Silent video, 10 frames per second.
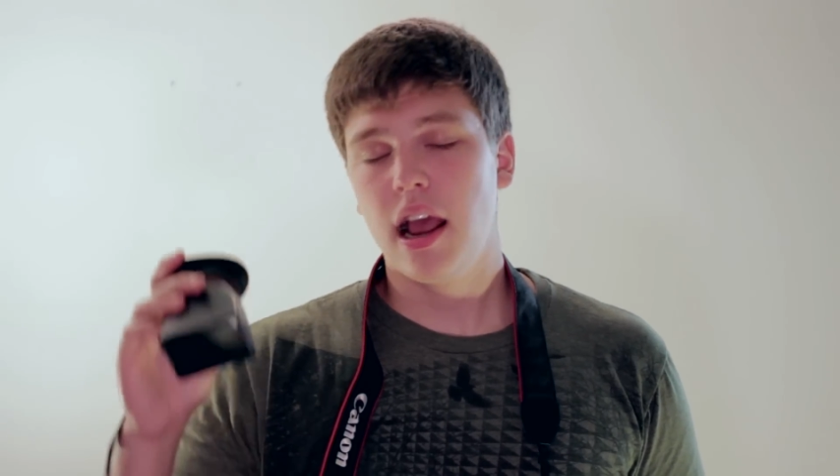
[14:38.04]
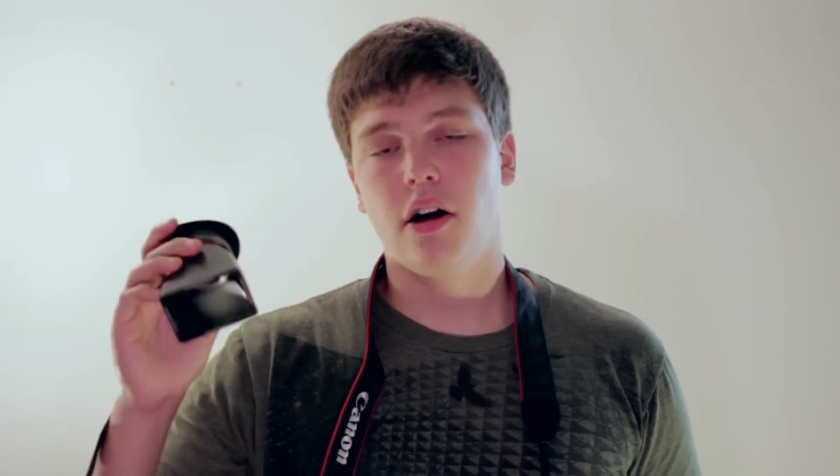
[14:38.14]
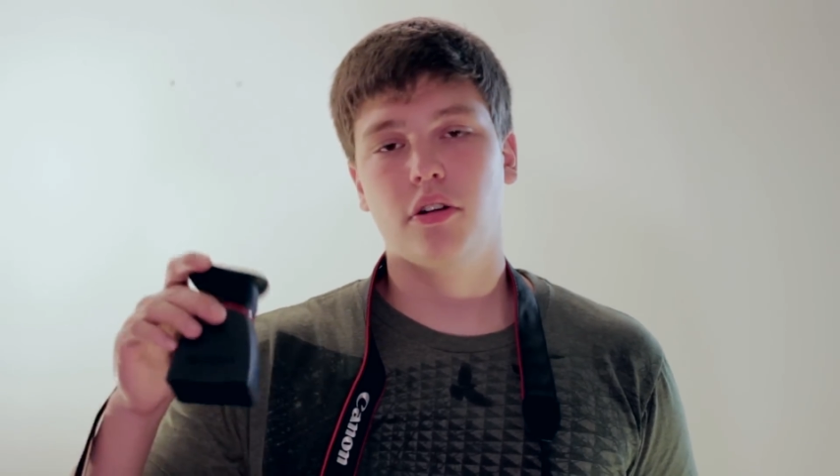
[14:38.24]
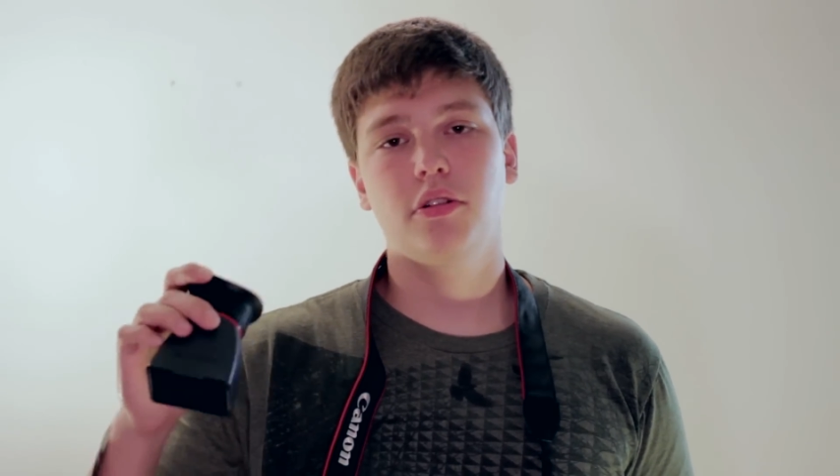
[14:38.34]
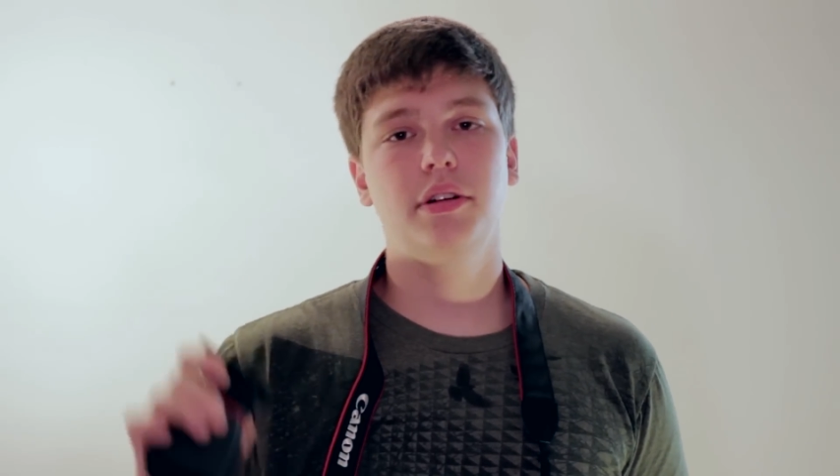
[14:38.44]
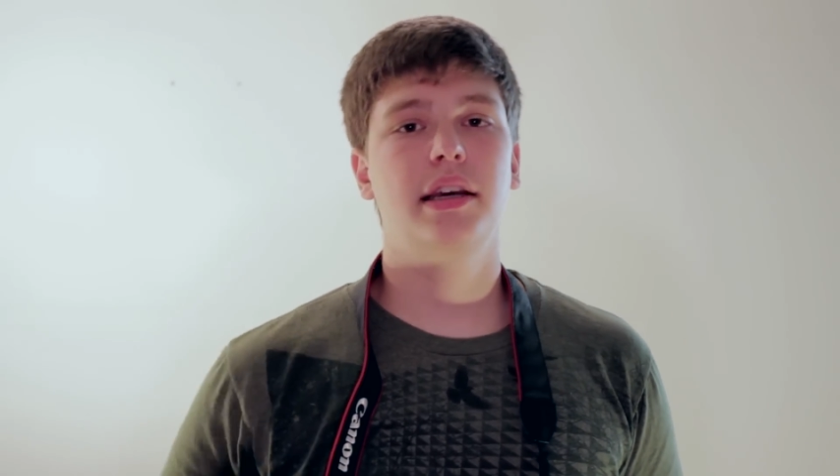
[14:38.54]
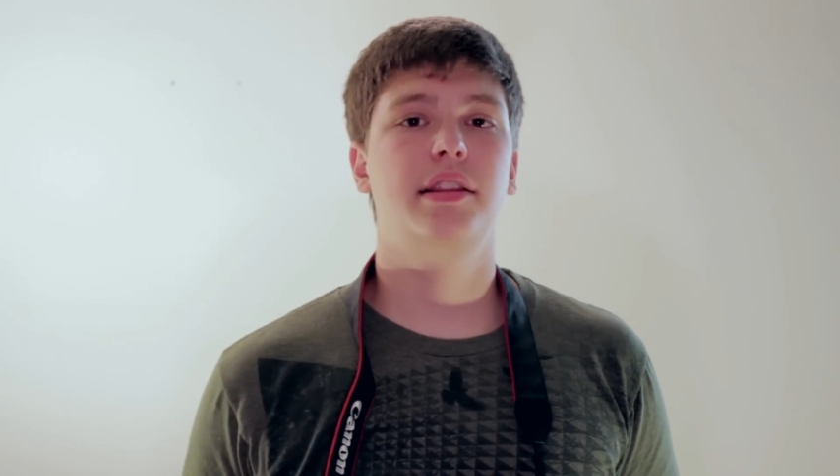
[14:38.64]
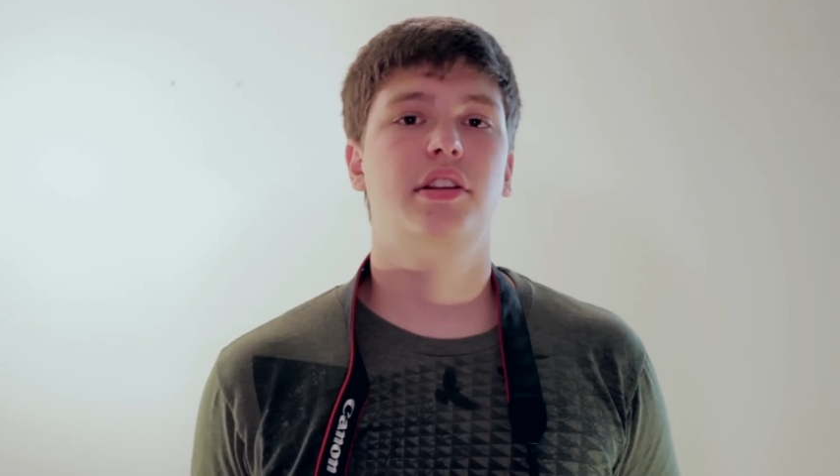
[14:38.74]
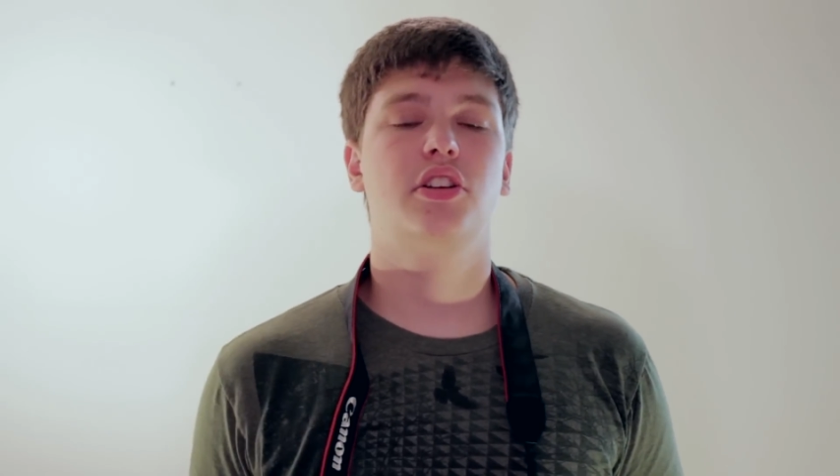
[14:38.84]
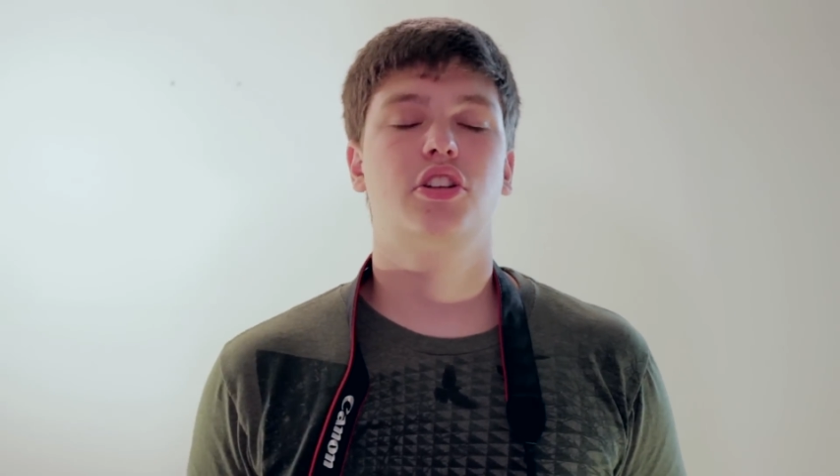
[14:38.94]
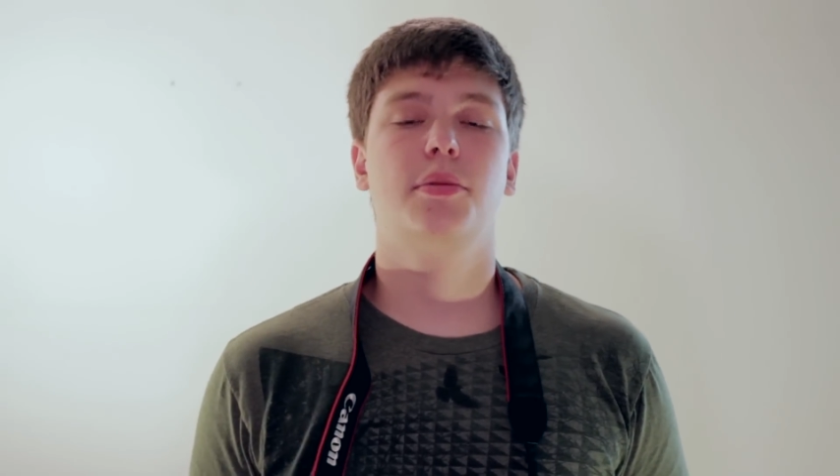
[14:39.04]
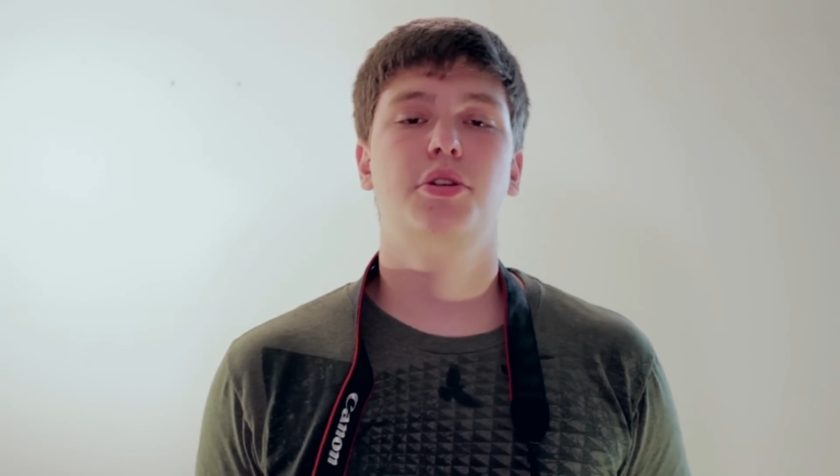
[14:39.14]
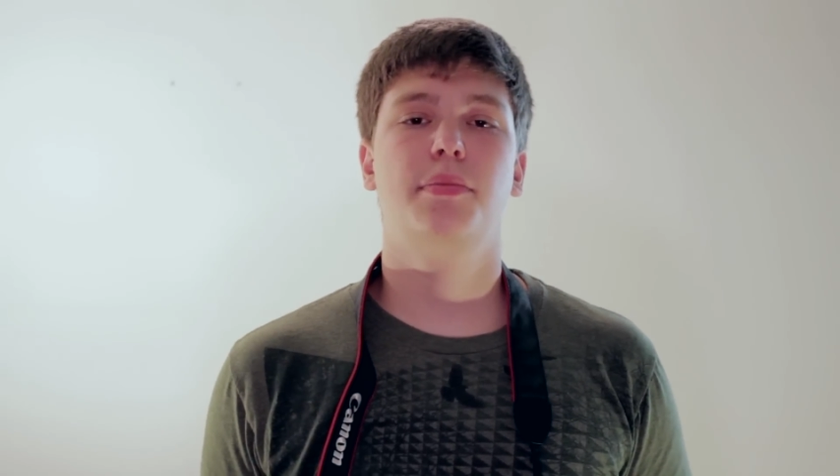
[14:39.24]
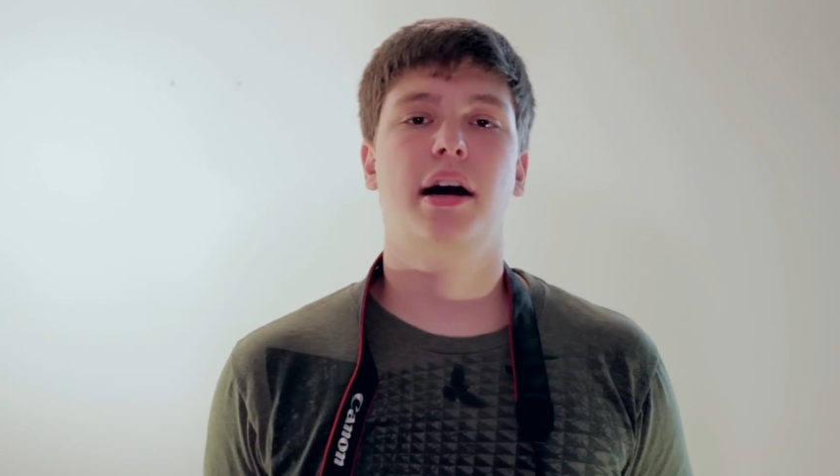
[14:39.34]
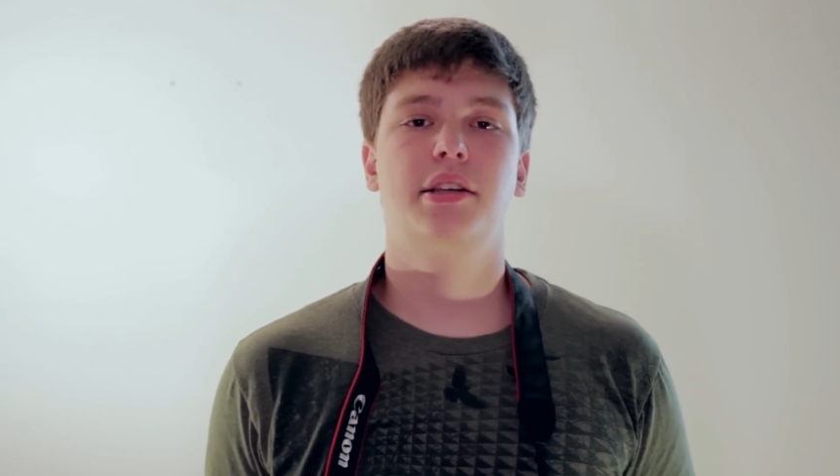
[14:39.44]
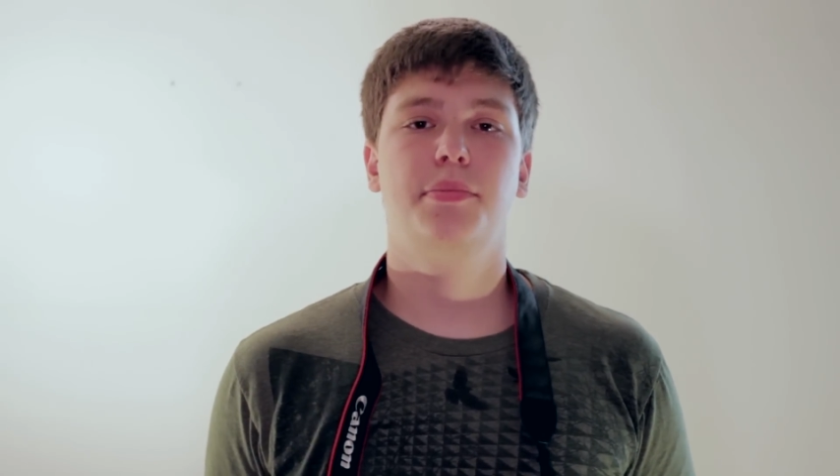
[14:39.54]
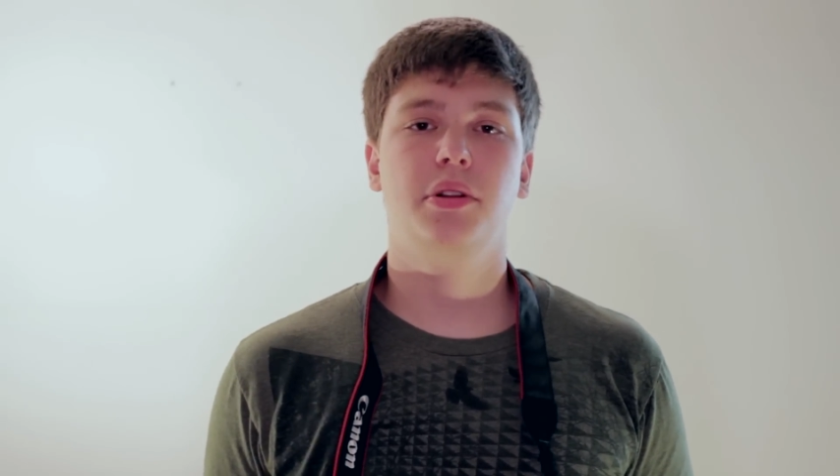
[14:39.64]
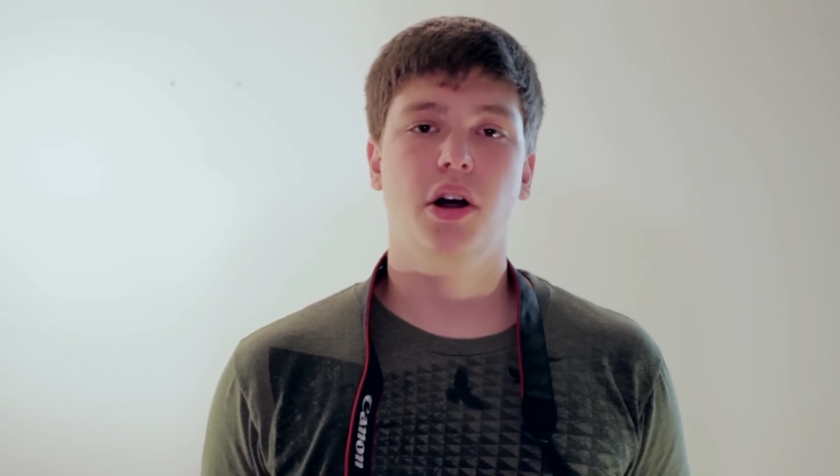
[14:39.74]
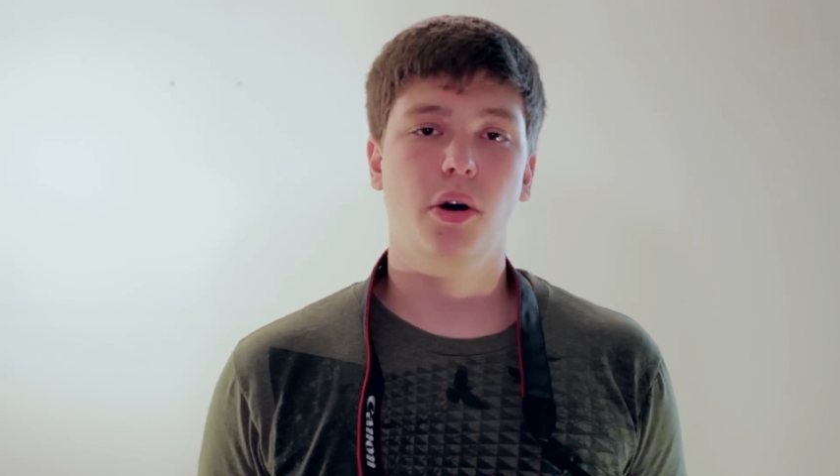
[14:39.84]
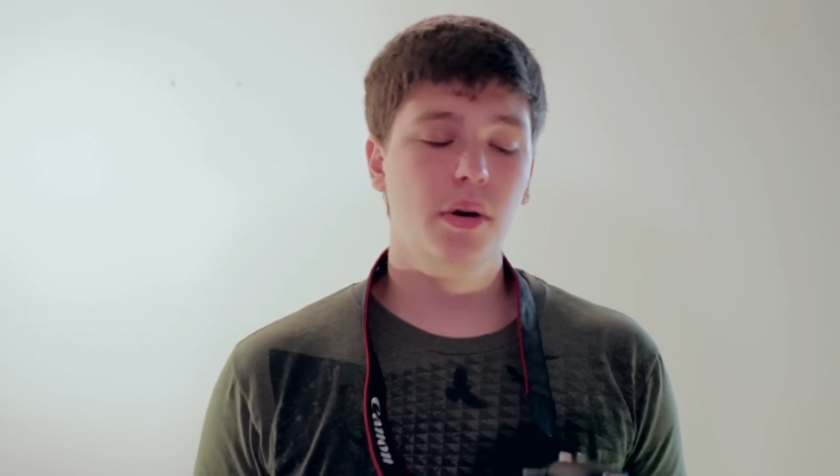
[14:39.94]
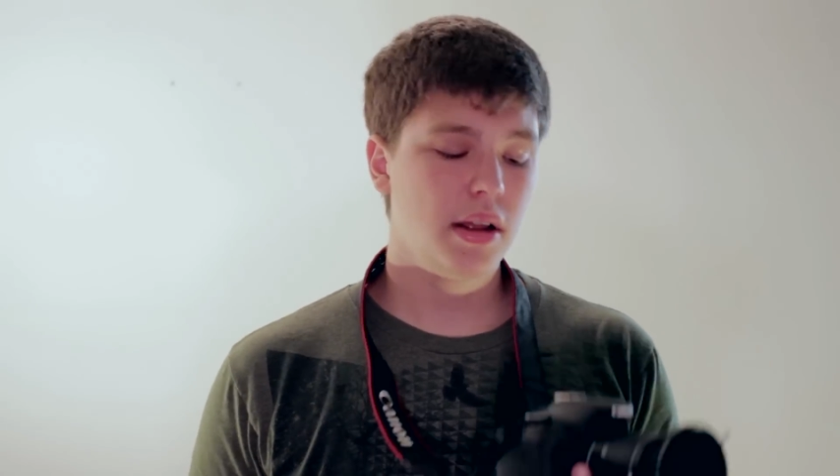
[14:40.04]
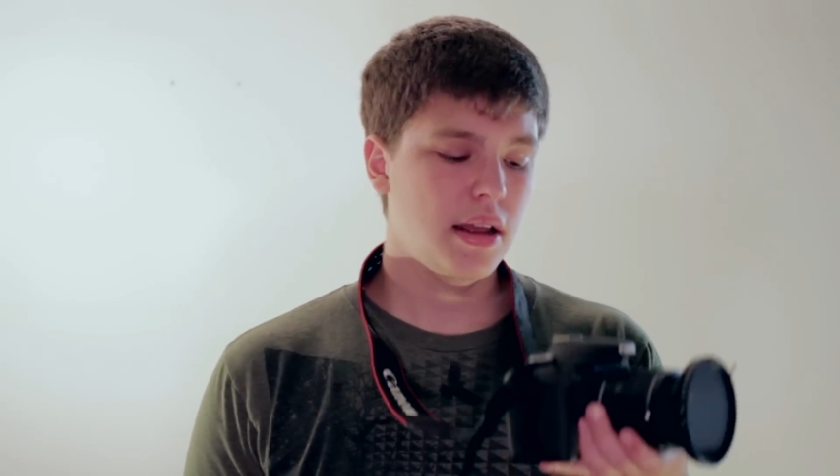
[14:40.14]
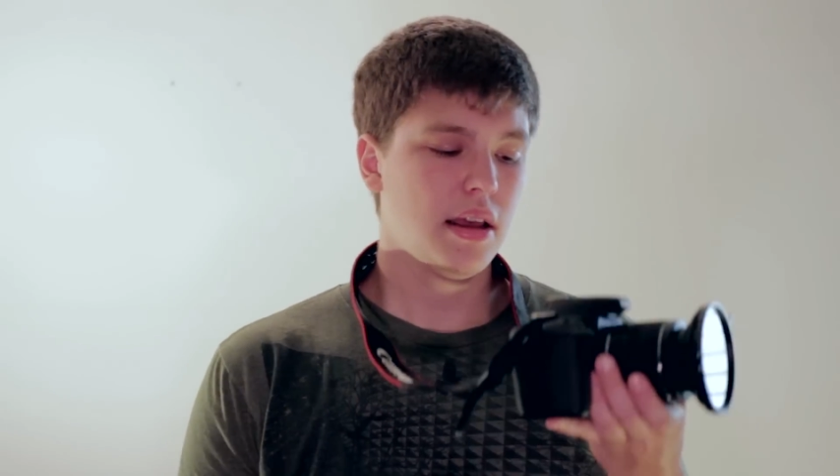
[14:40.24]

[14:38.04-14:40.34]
I'll include it in the description box below.